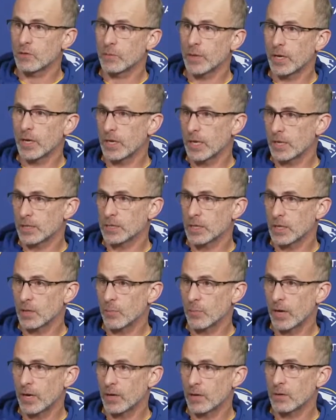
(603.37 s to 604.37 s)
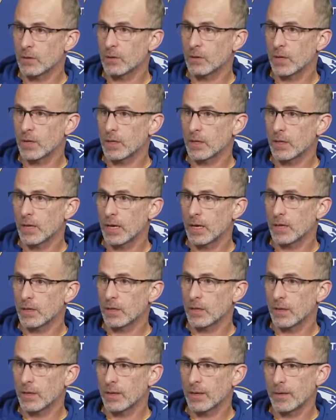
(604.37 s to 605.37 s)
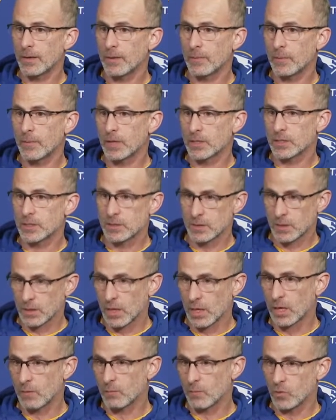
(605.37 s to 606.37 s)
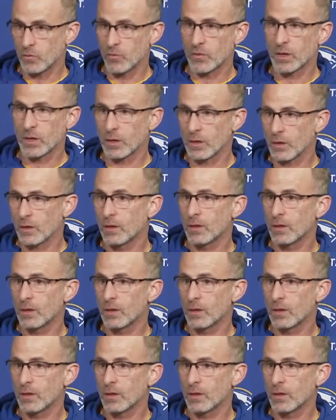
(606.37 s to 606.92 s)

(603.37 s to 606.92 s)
that. He has to get better at that. That's, again, moving,